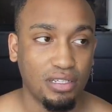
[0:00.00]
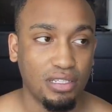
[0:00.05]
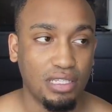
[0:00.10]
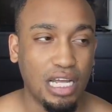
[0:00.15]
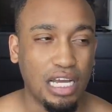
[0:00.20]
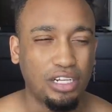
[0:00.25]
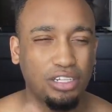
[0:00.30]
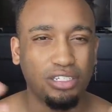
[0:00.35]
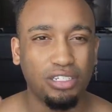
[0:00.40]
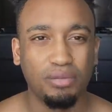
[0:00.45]

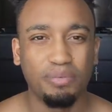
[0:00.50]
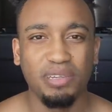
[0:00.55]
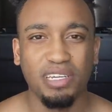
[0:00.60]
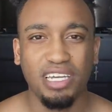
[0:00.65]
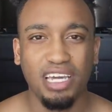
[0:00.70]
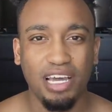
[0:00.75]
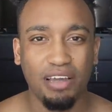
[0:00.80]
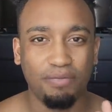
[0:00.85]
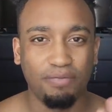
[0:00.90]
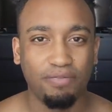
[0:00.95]
that should be
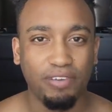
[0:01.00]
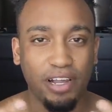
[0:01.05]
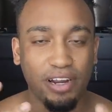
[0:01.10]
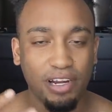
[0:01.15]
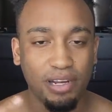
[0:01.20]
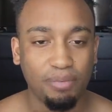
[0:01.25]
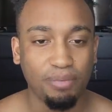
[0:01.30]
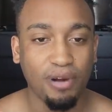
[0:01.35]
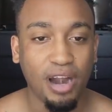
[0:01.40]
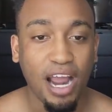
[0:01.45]
kept
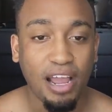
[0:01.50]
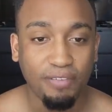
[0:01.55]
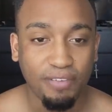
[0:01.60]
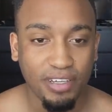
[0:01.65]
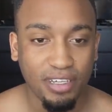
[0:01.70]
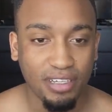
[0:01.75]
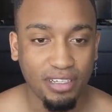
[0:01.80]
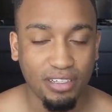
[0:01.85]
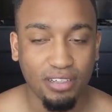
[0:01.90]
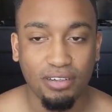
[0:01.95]
very
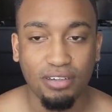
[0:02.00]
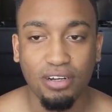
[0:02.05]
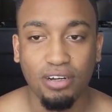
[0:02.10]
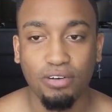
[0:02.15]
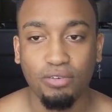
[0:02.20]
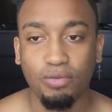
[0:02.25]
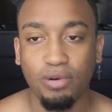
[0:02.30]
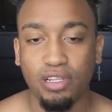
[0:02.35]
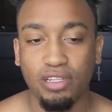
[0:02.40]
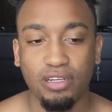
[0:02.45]
private, you
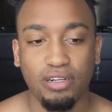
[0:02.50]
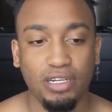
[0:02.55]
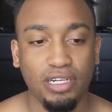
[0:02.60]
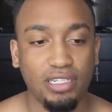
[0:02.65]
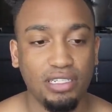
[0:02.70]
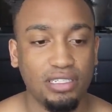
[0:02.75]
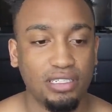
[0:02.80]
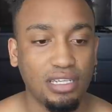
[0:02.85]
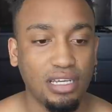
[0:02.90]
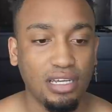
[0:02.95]
know, whether
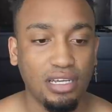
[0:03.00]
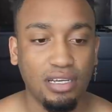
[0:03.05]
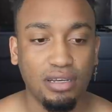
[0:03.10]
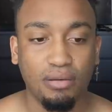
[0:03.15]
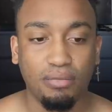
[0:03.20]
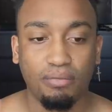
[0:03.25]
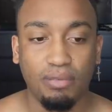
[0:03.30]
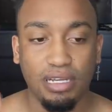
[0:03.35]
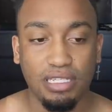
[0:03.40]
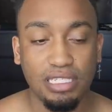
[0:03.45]
it's
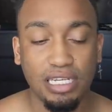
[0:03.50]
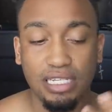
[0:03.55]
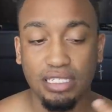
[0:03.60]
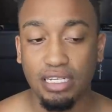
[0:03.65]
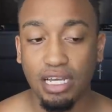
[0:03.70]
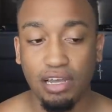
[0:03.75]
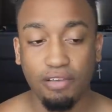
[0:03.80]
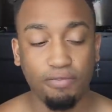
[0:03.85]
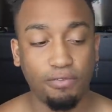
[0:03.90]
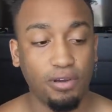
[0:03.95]
my sex
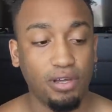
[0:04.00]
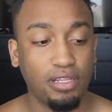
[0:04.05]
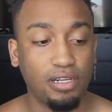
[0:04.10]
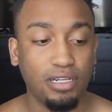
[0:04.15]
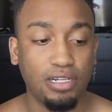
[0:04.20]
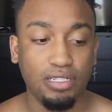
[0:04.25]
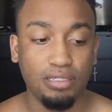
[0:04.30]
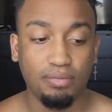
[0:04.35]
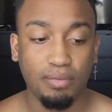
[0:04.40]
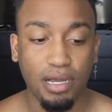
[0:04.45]
life, whether
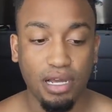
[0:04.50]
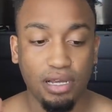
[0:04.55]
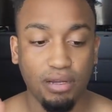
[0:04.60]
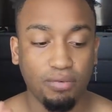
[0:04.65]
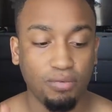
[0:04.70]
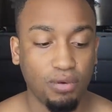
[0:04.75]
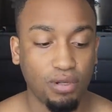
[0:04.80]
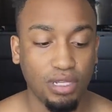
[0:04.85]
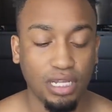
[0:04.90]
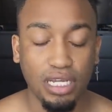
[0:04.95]
it's my
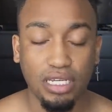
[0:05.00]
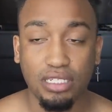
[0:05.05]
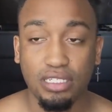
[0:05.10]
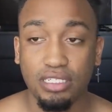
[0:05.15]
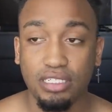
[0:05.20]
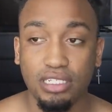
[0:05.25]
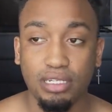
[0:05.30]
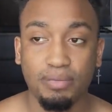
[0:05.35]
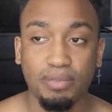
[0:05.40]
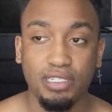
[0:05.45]

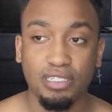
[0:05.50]
relationship.